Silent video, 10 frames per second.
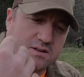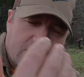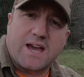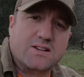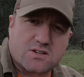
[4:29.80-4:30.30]

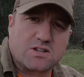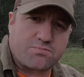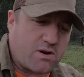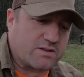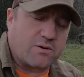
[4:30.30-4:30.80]
catch the
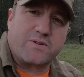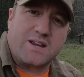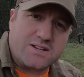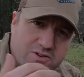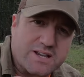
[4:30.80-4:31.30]
spark that we
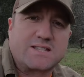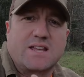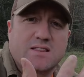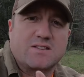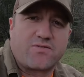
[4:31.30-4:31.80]
need to
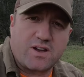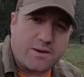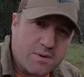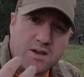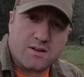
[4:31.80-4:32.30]
extend this
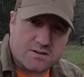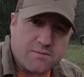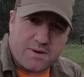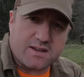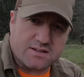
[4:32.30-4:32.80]
flame to
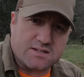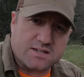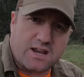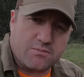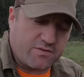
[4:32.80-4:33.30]
make a
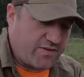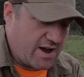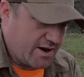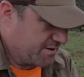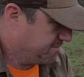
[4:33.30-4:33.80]
sustainable
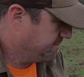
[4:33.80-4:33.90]
fire.